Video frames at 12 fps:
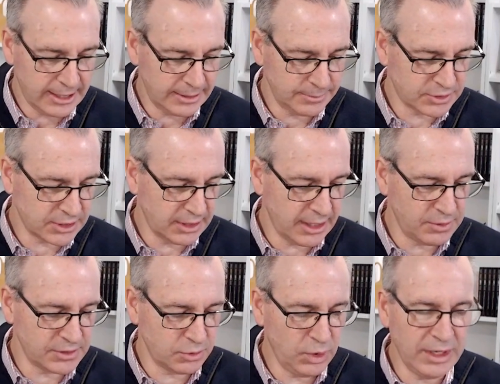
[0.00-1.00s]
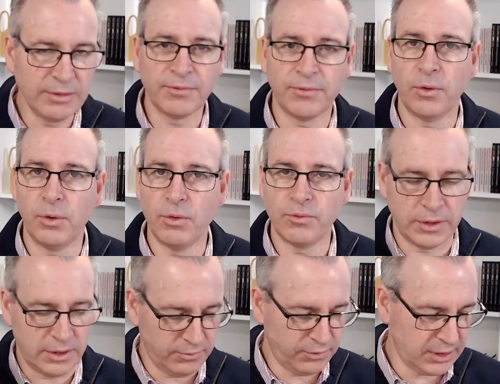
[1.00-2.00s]
So that was a windfall
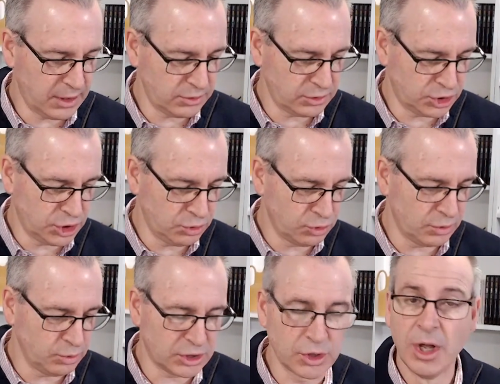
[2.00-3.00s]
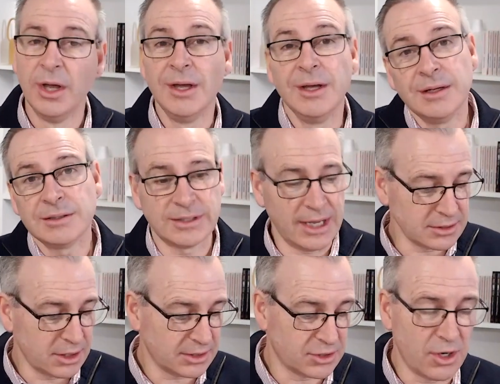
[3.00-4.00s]
for those children, which sounds
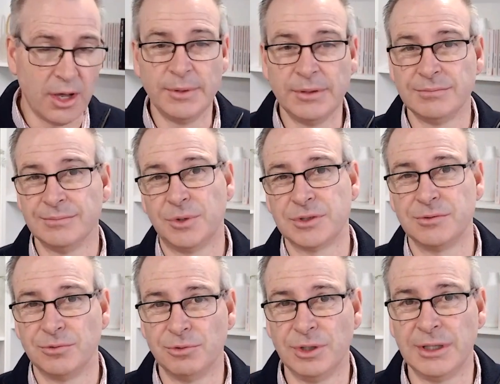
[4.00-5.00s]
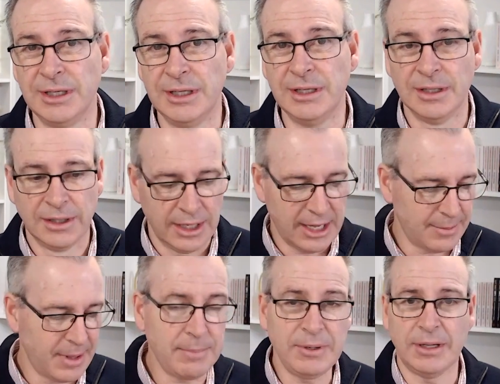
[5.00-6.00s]
like Simon wasn't really
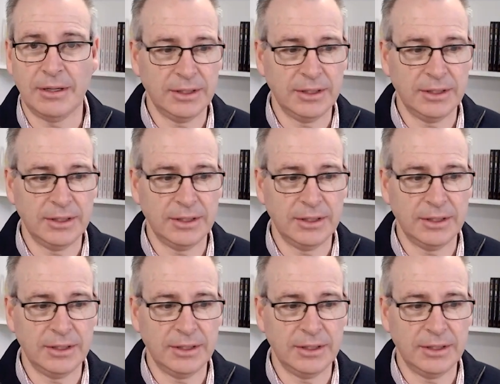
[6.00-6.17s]
happy with that.